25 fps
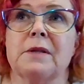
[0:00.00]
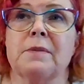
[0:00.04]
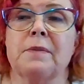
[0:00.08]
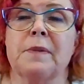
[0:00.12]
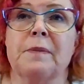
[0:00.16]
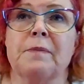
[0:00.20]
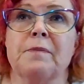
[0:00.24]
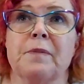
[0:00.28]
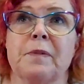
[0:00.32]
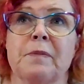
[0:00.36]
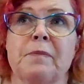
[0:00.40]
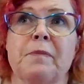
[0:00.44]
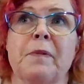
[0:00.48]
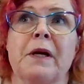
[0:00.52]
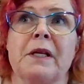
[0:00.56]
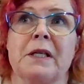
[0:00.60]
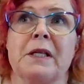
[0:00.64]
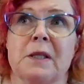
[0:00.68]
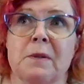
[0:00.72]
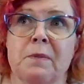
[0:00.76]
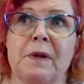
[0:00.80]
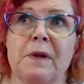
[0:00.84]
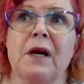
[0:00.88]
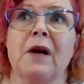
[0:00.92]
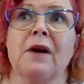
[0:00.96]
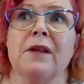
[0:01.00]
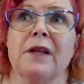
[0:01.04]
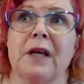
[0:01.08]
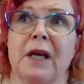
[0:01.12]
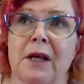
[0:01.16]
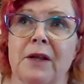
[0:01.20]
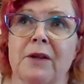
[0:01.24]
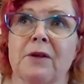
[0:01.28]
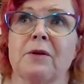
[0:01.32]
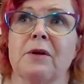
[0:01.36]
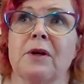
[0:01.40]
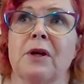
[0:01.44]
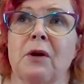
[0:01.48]
to be on the
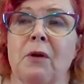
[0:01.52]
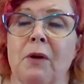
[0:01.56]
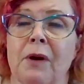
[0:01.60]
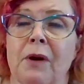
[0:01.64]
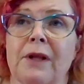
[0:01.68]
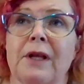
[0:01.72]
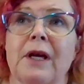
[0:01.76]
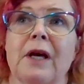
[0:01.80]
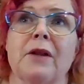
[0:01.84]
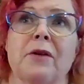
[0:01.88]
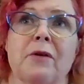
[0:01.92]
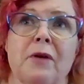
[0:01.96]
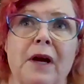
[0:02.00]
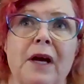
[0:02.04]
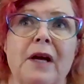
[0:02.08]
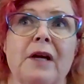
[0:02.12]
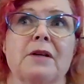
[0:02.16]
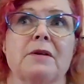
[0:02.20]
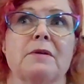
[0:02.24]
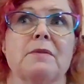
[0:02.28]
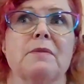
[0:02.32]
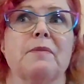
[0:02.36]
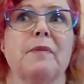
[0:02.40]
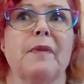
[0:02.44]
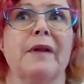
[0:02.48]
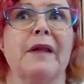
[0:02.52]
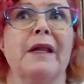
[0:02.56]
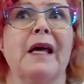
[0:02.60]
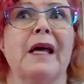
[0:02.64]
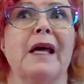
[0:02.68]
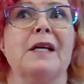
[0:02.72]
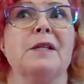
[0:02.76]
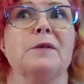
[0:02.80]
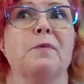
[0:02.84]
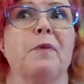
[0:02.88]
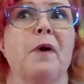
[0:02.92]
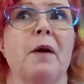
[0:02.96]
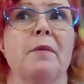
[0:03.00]
other, you know, on the other hand,
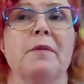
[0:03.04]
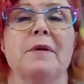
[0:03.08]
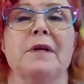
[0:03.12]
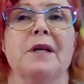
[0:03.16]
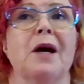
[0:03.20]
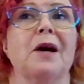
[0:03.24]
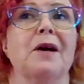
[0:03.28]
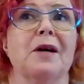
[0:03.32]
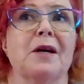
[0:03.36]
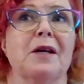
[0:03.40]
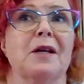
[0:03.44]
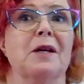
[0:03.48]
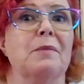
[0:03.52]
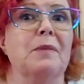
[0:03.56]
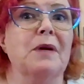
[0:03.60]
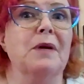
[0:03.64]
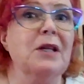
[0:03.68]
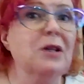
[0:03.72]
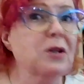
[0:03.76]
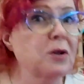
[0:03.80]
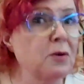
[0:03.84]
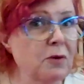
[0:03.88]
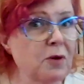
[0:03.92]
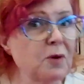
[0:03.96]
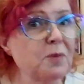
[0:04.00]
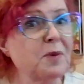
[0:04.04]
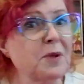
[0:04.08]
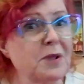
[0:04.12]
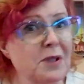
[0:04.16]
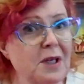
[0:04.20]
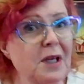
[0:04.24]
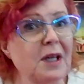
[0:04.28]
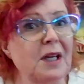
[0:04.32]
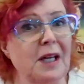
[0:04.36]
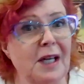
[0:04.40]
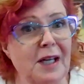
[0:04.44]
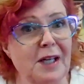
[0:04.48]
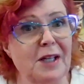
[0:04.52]
that's probably not going to be the group that's
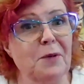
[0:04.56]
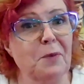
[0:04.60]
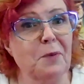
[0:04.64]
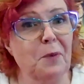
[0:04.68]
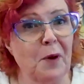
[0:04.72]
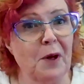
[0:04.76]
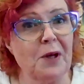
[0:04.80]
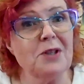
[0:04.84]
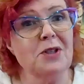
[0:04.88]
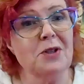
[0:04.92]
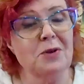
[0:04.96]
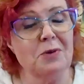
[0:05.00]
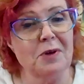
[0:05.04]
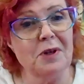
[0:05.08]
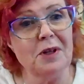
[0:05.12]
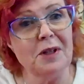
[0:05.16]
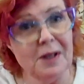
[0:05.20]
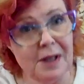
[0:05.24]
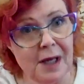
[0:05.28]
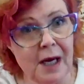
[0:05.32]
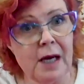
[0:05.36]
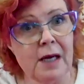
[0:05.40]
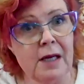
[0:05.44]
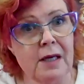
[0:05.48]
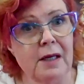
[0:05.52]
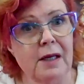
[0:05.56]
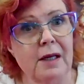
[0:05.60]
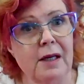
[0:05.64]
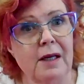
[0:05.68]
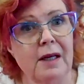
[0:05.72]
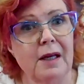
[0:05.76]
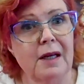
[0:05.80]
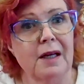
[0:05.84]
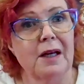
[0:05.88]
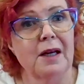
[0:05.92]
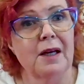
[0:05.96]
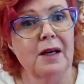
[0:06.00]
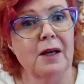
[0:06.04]
going to get depressed who did that.
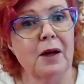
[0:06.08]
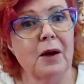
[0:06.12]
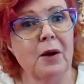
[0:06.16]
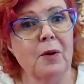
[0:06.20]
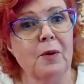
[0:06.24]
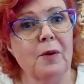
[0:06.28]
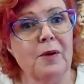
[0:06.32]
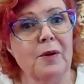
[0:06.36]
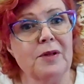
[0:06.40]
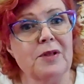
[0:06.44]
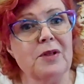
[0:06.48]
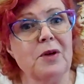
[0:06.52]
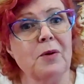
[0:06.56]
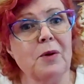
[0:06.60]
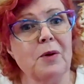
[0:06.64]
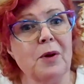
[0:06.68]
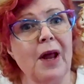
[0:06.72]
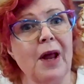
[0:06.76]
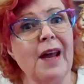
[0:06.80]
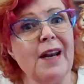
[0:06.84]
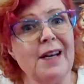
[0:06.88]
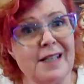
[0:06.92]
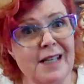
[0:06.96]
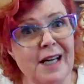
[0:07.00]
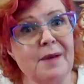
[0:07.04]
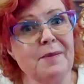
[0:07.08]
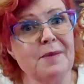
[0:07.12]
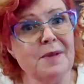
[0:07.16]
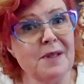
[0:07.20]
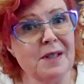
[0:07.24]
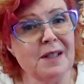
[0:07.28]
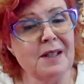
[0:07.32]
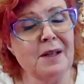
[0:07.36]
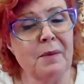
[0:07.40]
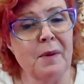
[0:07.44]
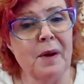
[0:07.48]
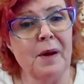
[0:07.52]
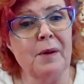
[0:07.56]
You know, and so a lot of times
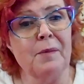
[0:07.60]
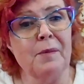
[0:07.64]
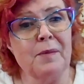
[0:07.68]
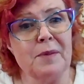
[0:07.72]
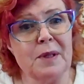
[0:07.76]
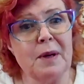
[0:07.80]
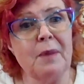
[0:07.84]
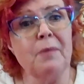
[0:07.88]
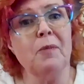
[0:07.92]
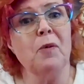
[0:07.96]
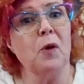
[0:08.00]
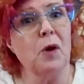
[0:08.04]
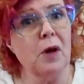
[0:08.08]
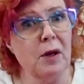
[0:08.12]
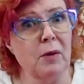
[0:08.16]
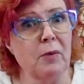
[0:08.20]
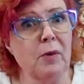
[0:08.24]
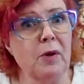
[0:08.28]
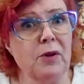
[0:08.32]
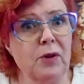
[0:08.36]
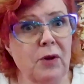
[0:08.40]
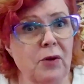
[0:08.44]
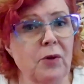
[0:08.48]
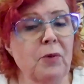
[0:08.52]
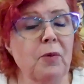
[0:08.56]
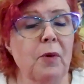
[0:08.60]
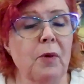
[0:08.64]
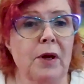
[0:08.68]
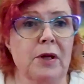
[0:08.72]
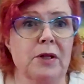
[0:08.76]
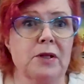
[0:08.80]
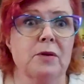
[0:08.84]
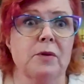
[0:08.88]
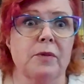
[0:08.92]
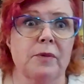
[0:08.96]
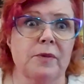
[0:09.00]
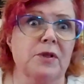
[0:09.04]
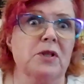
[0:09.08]
the moms I'm working with are the
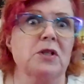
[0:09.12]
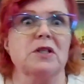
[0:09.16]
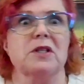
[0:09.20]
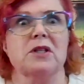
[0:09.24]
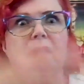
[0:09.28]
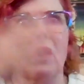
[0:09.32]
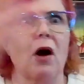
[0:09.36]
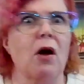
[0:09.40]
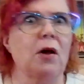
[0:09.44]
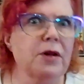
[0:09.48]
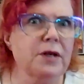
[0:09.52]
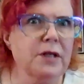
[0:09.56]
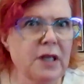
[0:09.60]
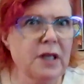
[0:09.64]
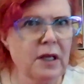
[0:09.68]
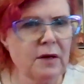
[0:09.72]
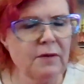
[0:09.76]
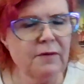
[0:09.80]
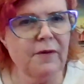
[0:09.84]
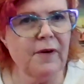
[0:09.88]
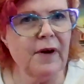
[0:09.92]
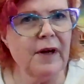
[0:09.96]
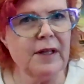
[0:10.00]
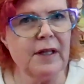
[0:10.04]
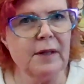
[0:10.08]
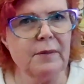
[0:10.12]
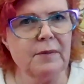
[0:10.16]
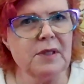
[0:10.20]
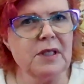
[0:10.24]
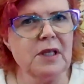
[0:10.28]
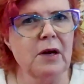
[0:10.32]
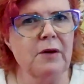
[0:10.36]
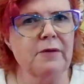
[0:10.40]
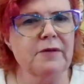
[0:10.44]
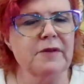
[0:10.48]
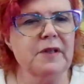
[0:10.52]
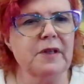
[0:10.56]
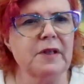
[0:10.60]
ones who just all of a sudden find
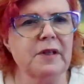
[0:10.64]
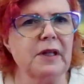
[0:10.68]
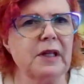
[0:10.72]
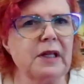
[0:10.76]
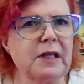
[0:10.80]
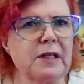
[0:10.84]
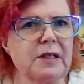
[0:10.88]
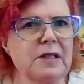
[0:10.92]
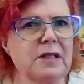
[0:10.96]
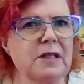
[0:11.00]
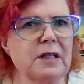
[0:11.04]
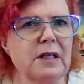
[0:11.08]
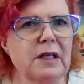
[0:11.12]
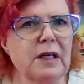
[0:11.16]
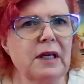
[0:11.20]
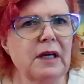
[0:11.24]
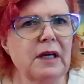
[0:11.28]
themselves in this.